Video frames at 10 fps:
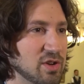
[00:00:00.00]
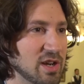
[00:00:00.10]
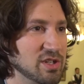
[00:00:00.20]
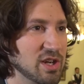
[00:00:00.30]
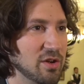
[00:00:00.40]

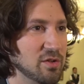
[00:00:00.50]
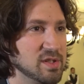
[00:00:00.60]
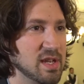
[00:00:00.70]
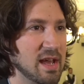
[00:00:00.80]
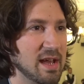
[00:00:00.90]
trade
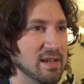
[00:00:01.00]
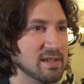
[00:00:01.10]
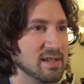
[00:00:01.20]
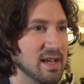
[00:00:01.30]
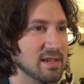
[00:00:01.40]
shows
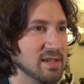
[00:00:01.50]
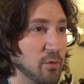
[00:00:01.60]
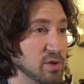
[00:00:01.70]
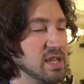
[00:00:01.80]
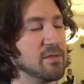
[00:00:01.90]
and other ones,